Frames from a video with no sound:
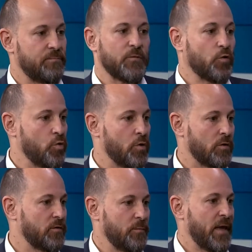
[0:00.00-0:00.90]
the core
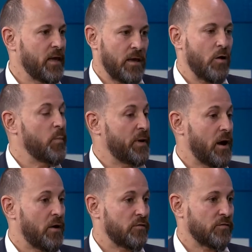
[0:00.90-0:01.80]
to making open
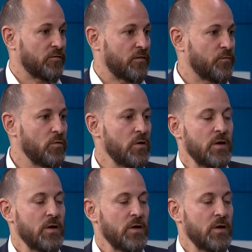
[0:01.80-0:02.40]
hiring successful.